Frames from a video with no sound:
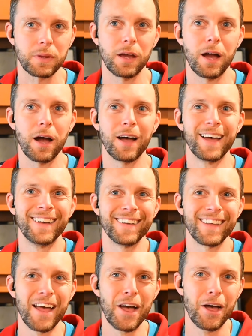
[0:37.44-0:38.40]

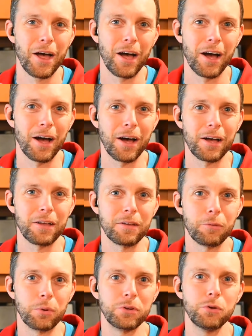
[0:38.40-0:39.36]
Uh,
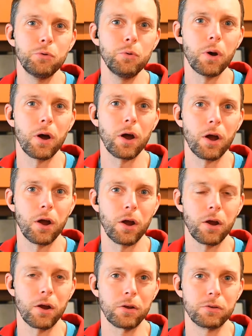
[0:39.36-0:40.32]
when you
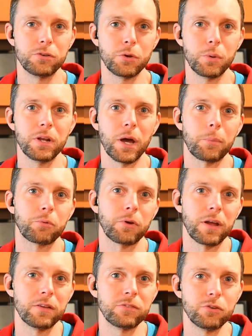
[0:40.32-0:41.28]
are doing upgrades,